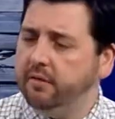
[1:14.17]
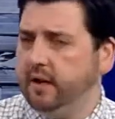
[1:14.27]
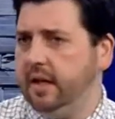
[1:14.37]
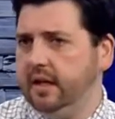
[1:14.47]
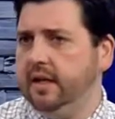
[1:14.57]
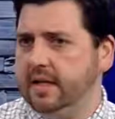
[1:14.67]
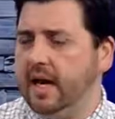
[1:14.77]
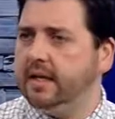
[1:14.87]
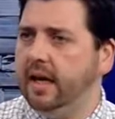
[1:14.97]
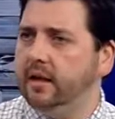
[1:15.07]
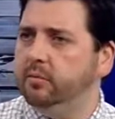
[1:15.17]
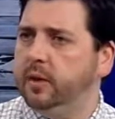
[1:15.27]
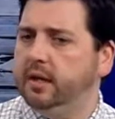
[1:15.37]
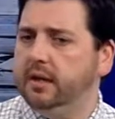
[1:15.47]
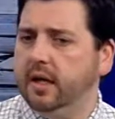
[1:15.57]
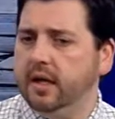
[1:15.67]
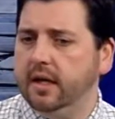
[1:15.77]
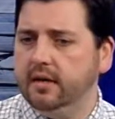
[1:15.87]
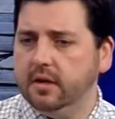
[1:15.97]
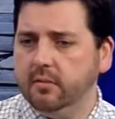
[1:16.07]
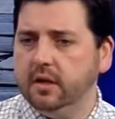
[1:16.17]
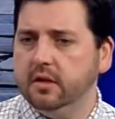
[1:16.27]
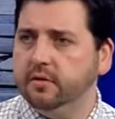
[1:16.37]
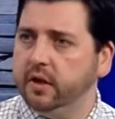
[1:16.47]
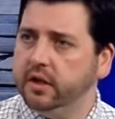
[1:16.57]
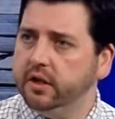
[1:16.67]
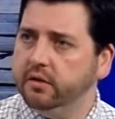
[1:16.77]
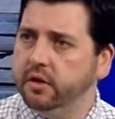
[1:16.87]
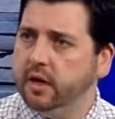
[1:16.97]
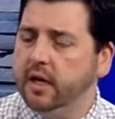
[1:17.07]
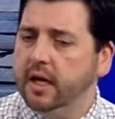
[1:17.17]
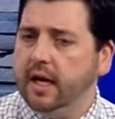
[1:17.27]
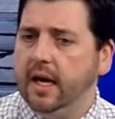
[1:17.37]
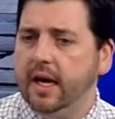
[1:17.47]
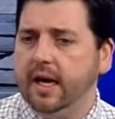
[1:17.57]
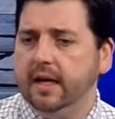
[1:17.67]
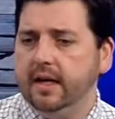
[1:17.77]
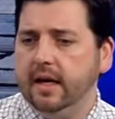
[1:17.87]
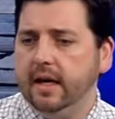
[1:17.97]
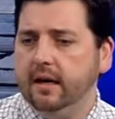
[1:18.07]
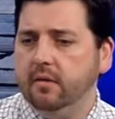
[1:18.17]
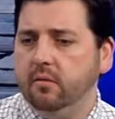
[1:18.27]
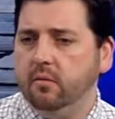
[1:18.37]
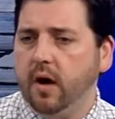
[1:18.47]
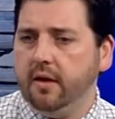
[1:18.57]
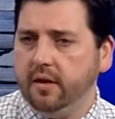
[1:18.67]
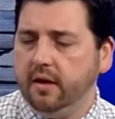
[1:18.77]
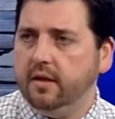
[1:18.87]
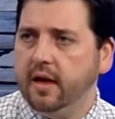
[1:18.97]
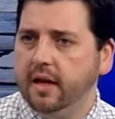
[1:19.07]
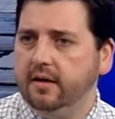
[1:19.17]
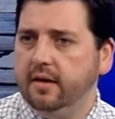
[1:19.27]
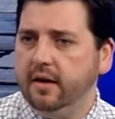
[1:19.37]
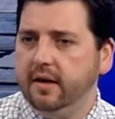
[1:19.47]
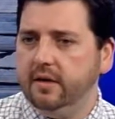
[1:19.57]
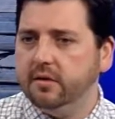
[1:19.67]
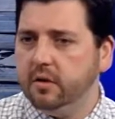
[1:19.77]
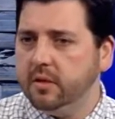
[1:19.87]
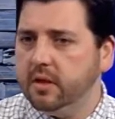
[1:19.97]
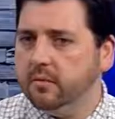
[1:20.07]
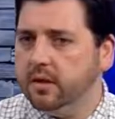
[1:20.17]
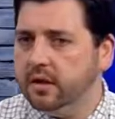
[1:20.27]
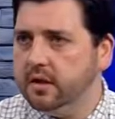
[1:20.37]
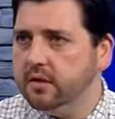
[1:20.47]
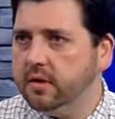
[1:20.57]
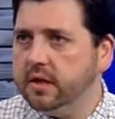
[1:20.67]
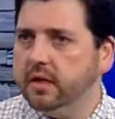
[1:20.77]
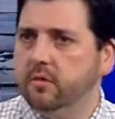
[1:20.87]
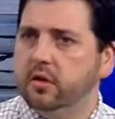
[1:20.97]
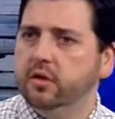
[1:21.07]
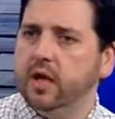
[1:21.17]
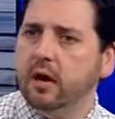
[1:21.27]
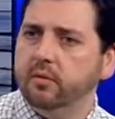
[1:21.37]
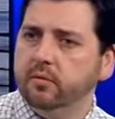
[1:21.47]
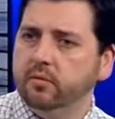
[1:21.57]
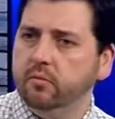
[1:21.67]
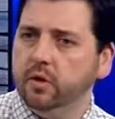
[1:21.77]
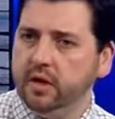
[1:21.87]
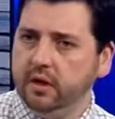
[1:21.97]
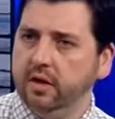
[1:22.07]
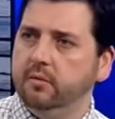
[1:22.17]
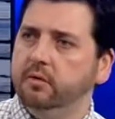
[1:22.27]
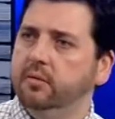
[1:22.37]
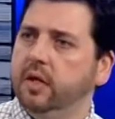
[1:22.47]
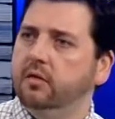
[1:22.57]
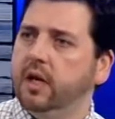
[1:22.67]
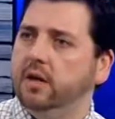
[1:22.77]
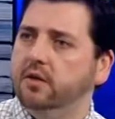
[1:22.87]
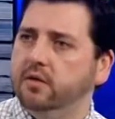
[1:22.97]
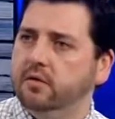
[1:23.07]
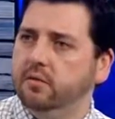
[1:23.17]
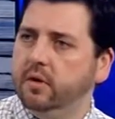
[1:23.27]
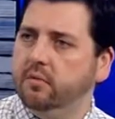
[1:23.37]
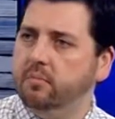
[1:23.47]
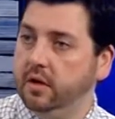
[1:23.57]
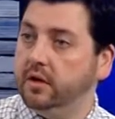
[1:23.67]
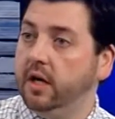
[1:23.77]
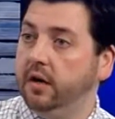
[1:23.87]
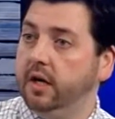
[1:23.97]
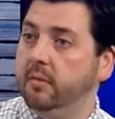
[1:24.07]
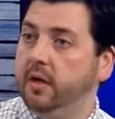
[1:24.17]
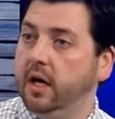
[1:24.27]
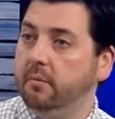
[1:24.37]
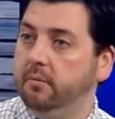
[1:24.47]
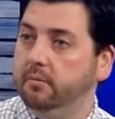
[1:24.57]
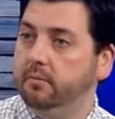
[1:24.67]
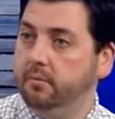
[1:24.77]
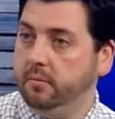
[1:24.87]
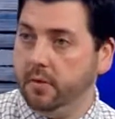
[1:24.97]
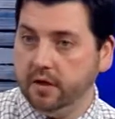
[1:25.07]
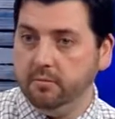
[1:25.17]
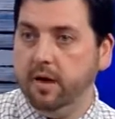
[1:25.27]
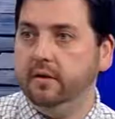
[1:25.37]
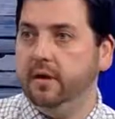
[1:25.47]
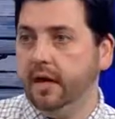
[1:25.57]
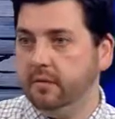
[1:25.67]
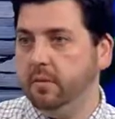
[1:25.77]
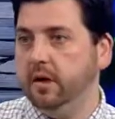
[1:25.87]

have to get the exact date, but it's something that's fairly new. And I think that it's going to be something that's interesting. I mean, we're dealing with relocations with military coming up this month, next